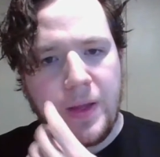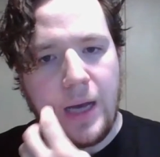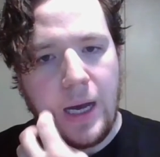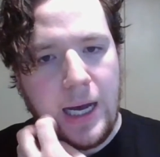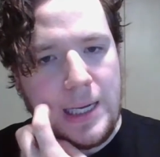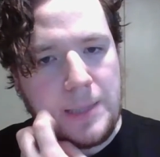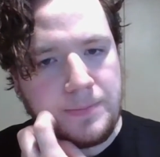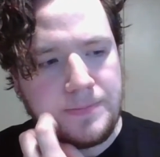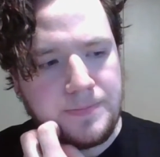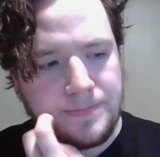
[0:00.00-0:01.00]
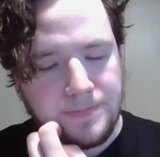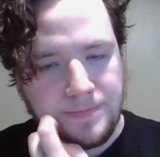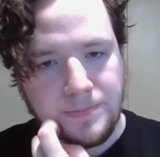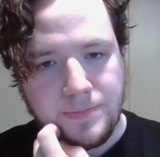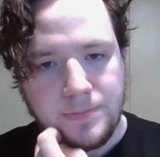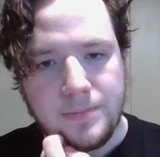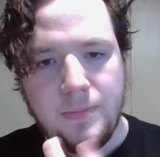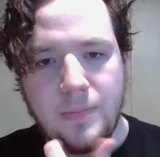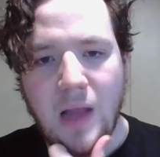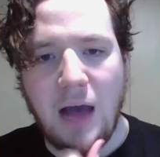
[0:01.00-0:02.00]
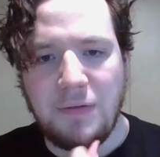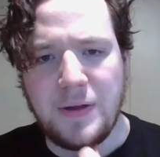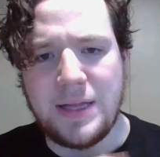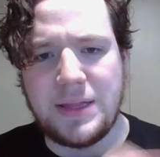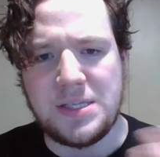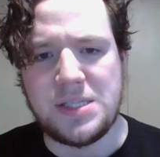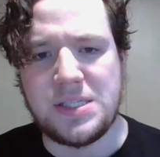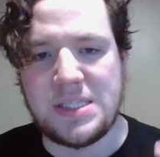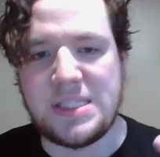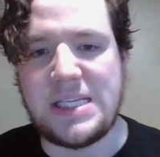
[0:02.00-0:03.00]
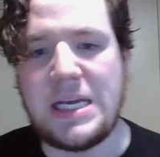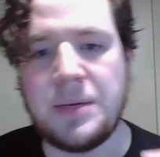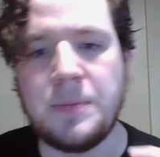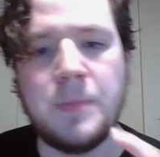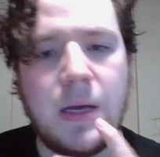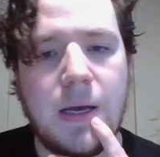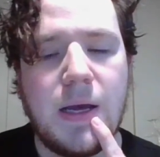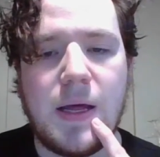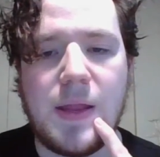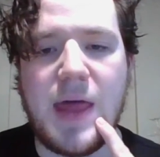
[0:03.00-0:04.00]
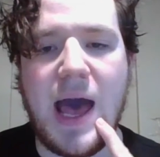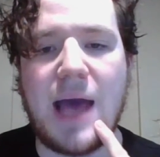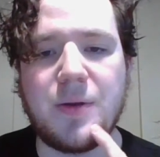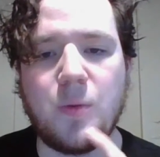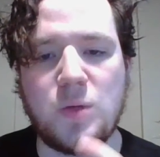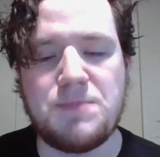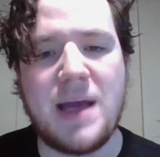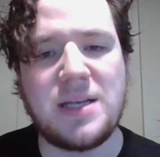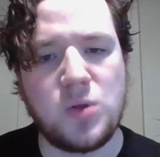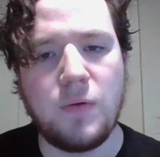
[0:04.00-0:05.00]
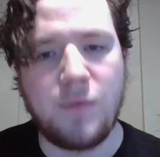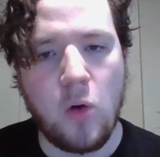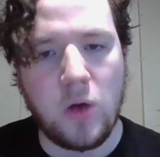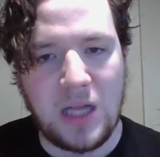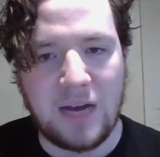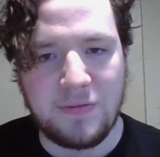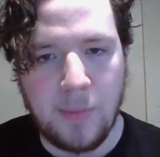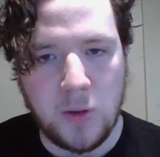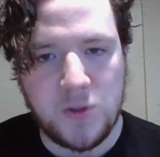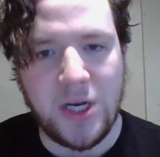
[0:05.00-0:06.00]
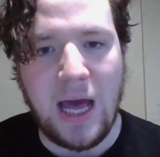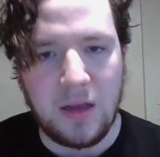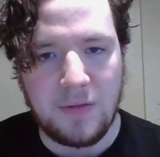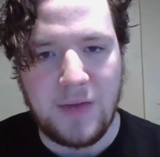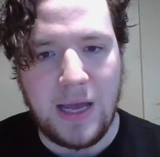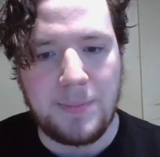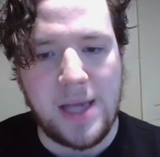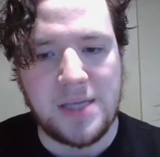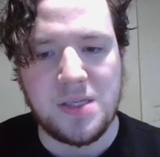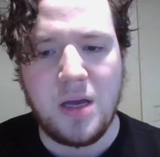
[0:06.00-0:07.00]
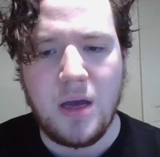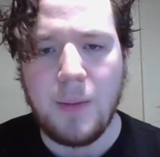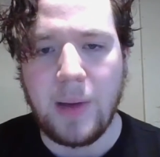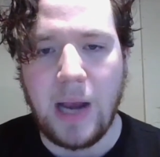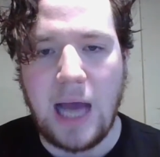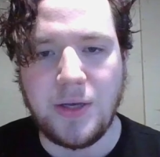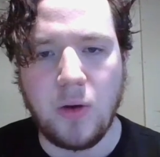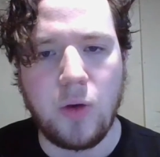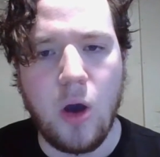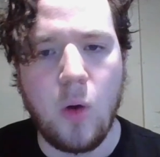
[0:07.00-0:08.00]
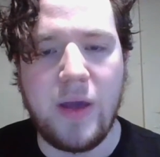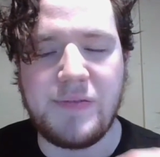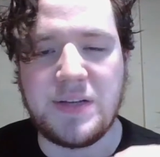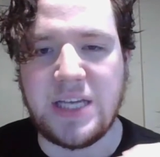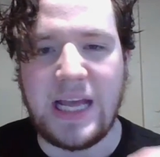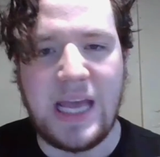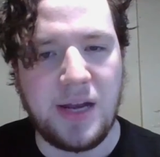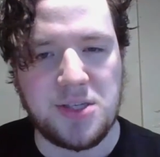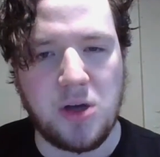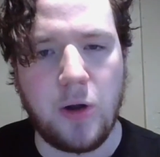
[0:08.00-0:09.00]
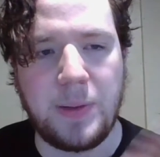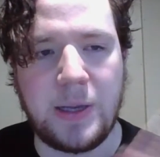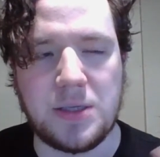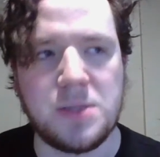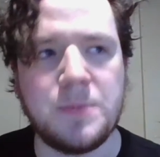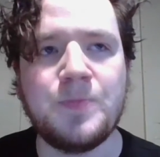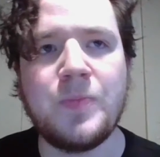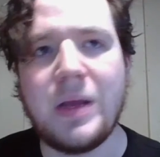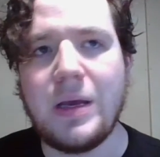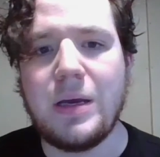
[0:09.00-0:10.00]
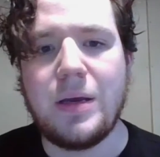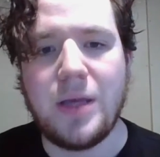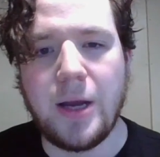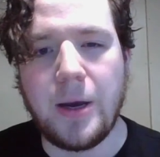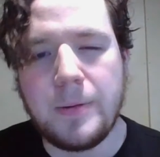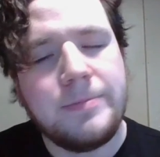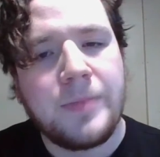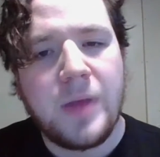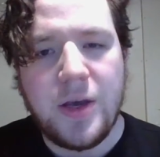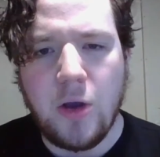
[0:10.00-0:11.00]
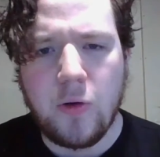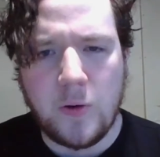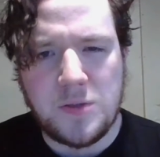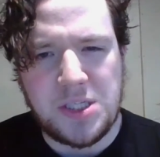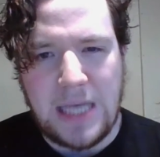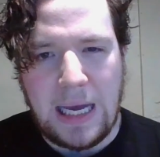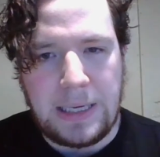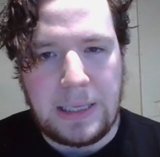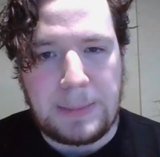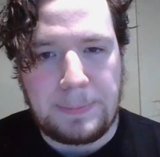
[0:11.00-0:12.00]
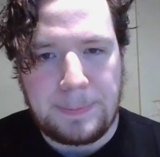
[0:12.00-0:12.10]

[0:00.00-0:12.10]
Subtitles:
I feel like this is a scene that was meant to evoke a lot of emotion out of the fan base, but I don't know if it's going to hit as hard because, you know, Hyogoro's just kind of,